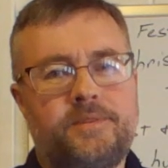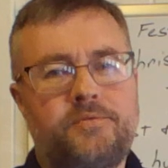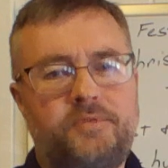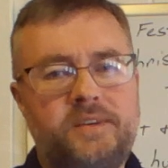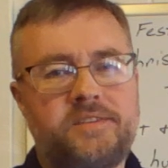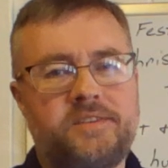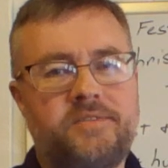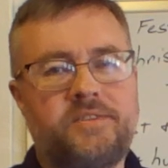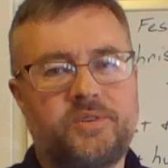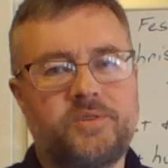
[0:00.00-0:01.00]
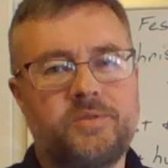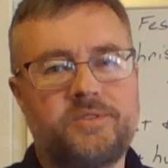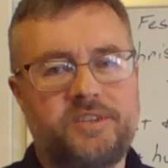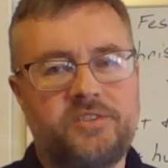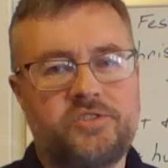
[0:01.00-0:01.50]
the feast of eternal
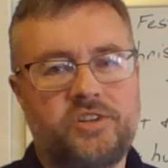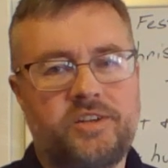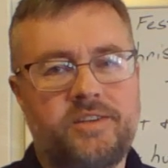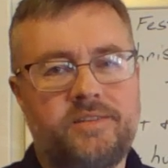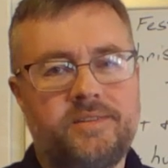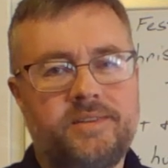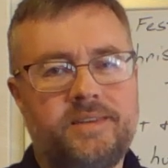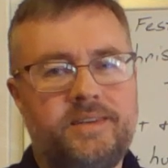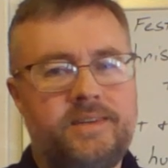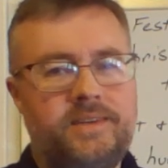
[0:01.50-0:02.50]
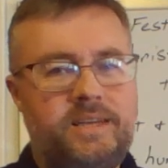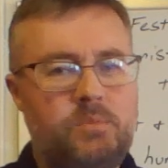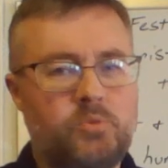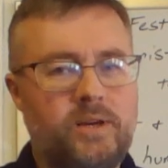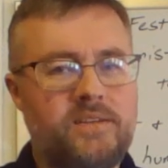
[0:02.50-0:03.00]
sunshine. He
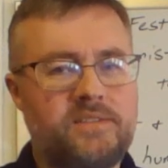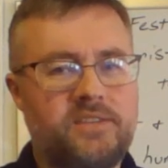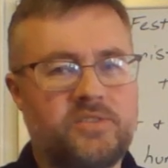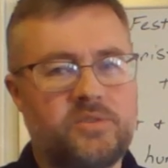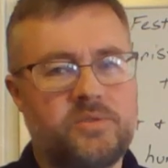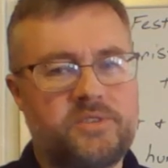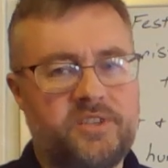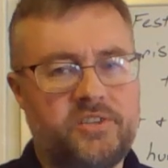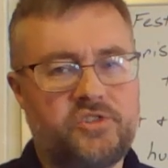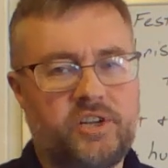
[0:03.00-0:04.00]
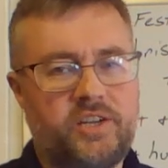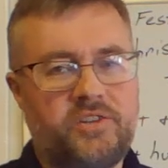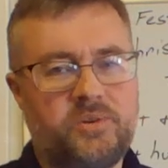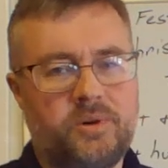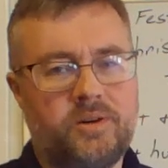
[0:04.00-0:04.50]
brings eternal
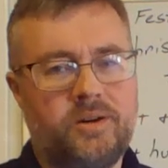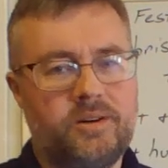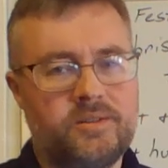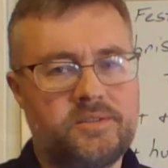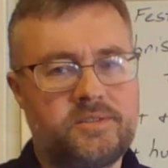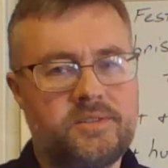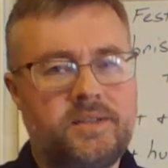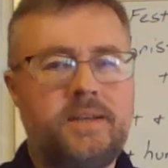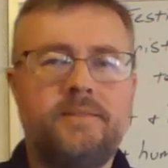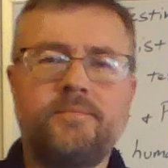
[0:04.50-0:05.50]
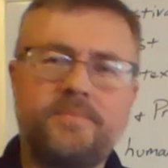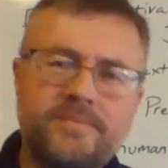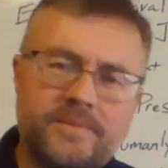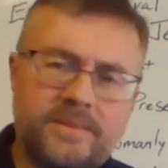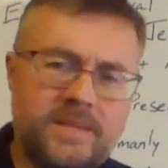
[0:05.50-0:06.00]
sunshine to our hearts.
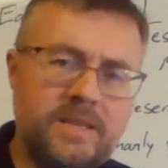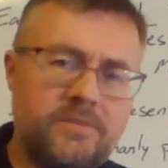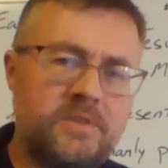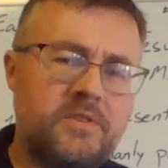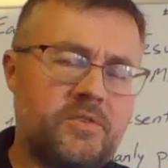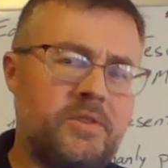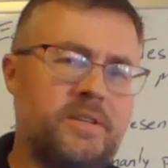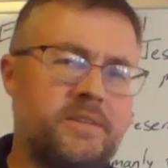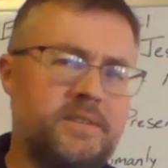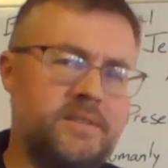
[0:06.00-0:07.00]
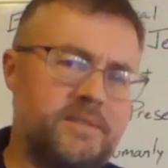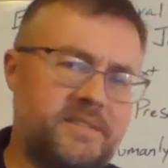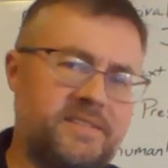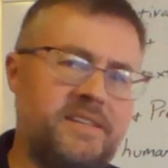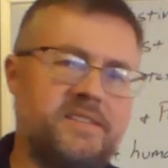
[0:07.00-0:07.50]
Even during the
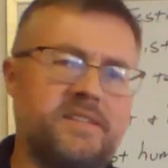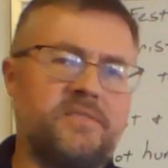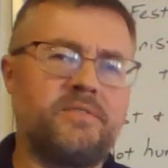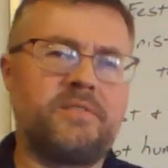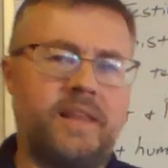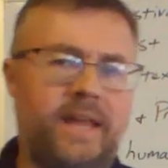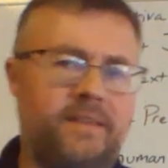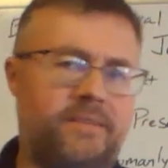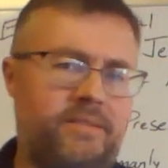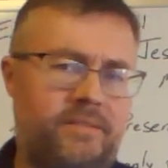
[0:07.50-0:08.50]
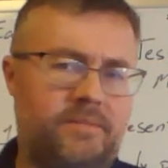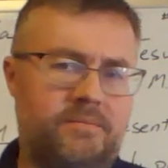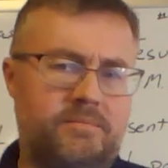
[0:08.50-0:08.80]
season of Lent,